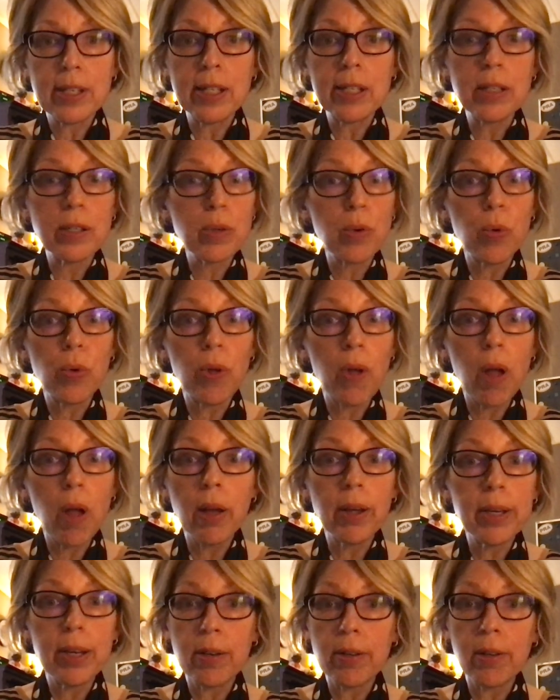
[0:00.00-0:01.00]
in school
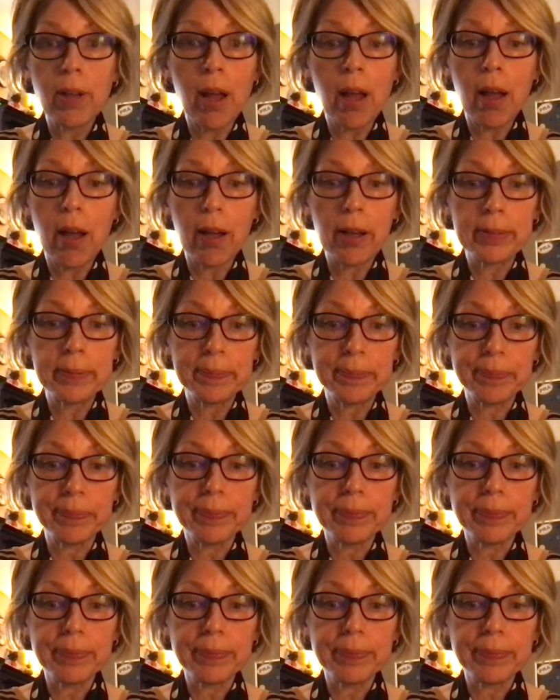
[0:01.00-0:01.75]
all year long.